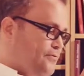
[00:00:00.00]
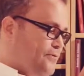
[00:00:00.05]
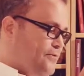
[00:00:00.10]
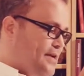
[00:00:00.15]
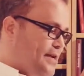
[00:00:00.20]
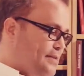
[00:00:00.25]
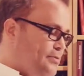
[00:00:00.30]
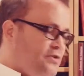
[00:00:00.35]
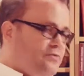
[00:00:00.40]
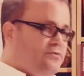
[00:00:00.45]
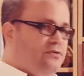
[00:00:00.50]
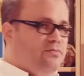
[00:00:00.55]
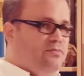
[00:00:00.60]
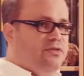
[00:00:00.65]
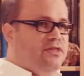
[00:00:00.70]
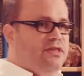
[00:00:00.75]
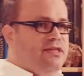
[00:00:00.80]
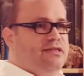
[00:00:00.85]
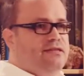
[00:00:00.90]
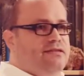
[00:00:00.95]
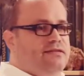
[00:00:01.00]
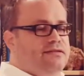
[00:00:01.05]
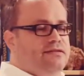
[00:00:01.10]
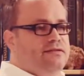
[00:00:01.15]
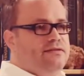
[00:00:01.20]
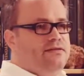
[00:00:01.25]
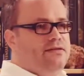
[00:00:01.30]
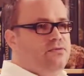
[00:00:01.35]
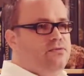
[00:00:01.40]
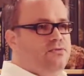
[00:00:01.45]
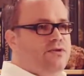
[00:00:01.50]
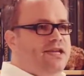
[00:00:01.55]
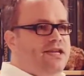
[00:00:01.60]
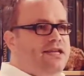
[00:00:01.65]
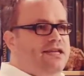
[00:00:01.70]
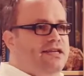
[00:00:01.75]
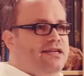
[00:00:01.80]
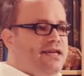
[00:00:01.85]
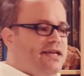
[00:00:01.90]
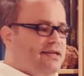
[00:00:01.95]
coming from these
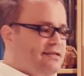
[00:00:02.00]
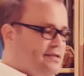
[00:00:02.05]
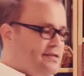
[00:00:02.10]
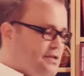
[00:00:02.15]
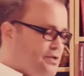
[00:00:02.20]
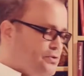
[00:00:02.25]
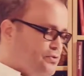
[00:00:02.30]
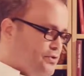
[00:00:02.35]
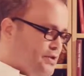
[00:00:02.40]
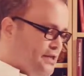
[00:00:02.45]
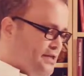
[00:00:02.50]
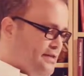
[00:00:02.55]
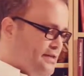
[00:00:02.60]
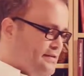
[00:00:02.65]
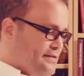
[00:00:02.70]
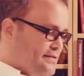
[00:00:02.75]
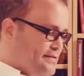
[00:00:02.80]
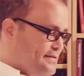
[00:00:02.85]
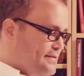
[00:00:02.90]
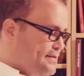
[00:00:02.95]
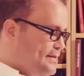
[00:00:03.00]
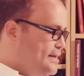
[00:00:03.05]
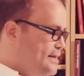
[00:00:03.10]
3 categories,